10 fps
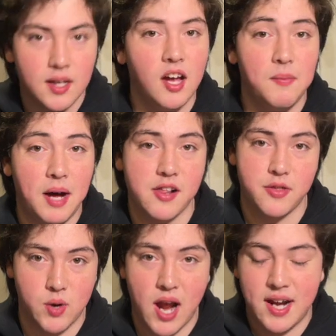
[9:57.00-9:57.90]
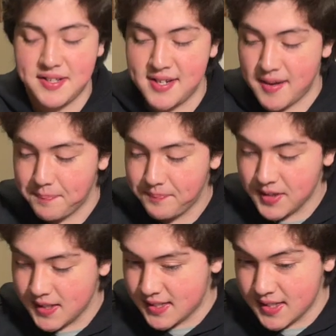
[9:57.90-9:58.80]
about a 3 out of 10.
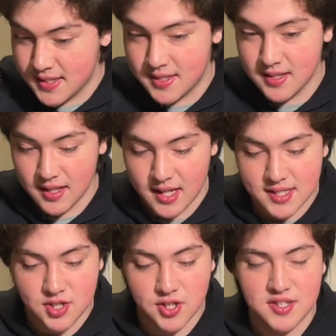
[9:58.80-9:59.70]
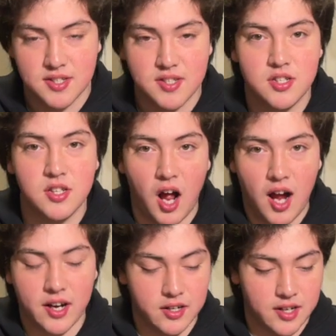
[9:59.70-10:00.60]
This is, it's just
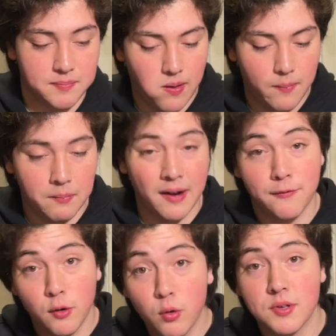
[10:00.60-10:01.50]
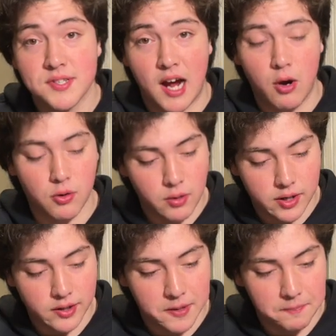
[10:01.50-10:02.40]
not good. My food was out
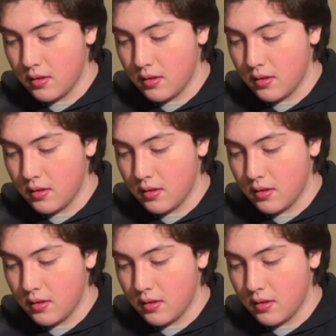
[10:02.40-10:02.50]
quickly.